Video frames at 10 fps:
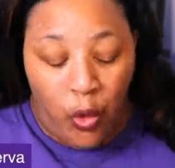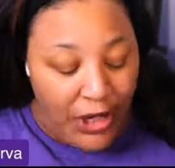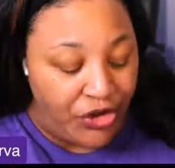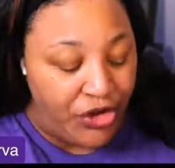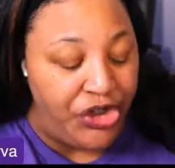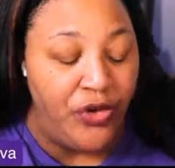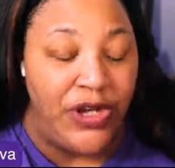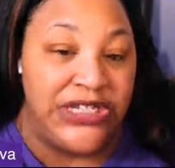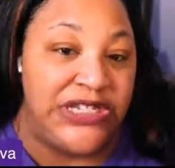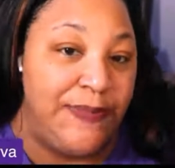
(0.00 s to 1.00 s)
What do
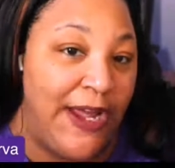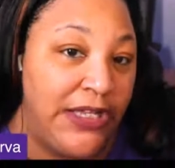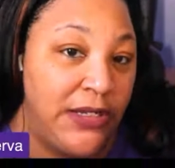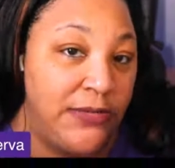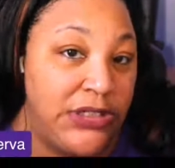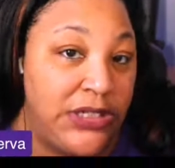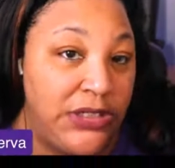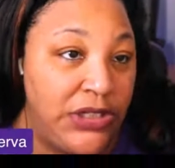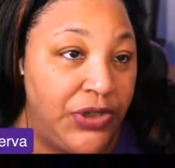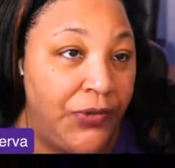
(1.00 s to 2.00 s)
you expect them
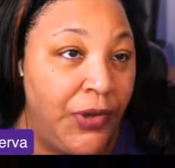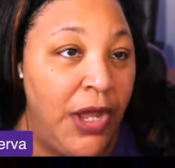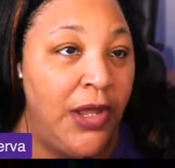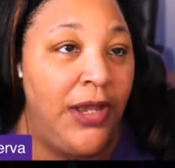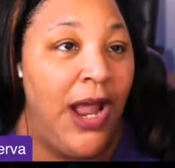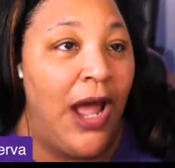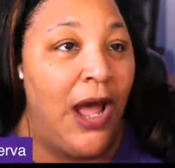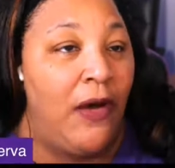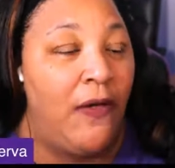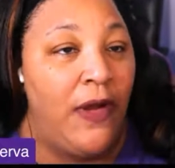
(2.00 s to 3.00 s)
to do?
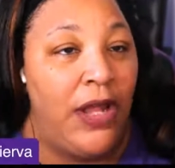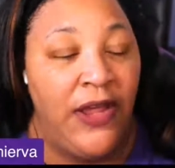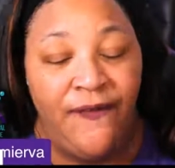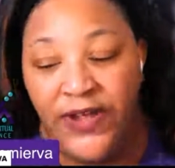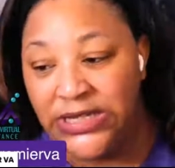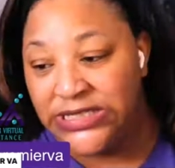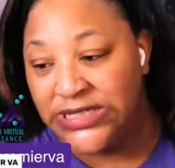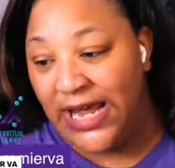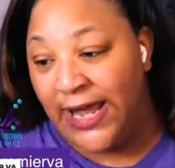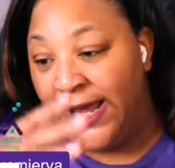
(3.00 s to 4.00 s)
Now, if
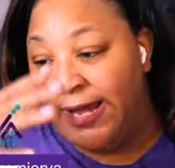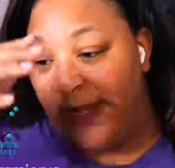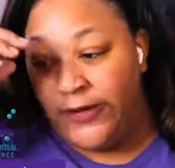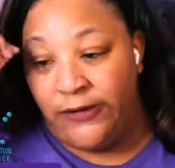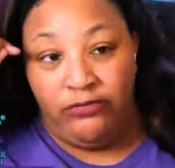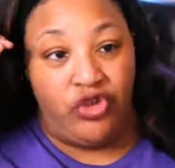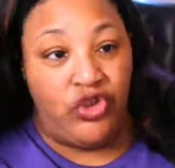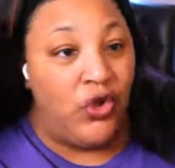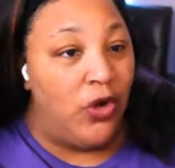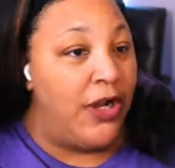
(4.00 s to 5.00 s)
it's a
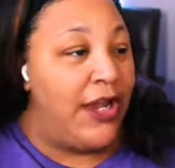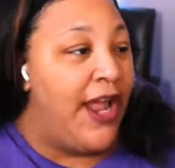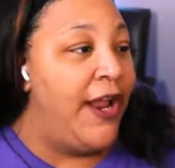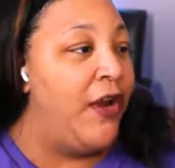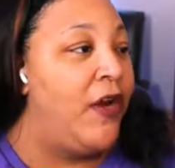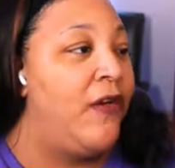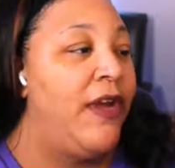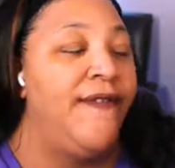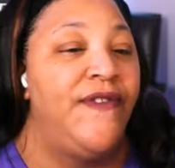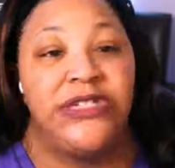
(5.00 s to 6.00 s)

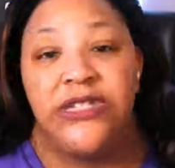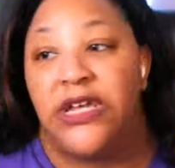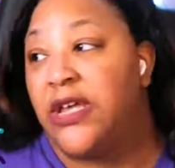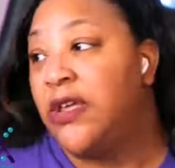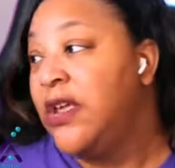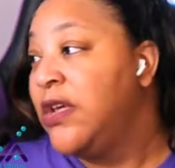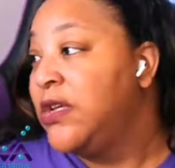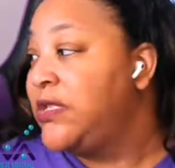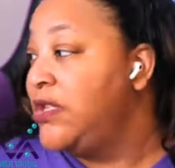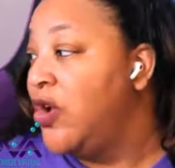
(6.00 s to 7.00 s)
tornado, if it's a
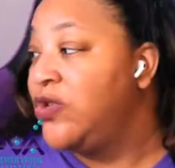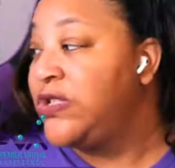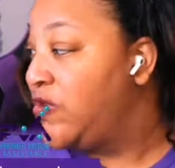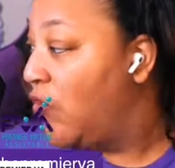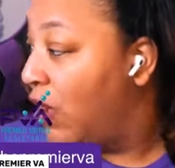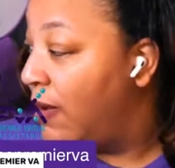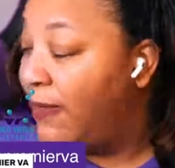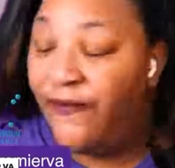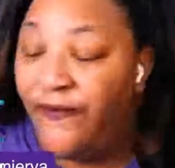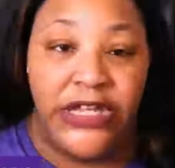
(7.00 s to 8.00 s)

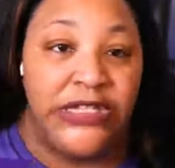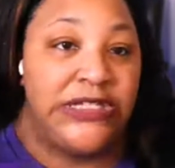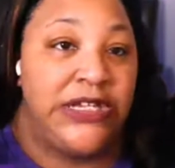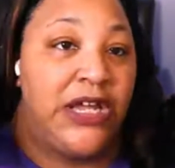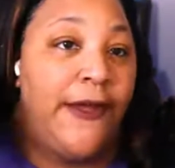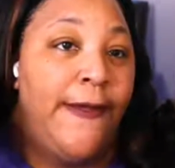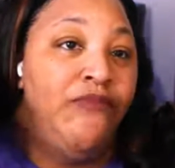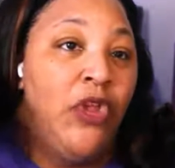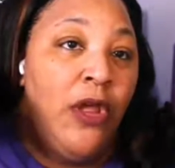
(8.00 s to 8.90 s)
snowstorm, if it's a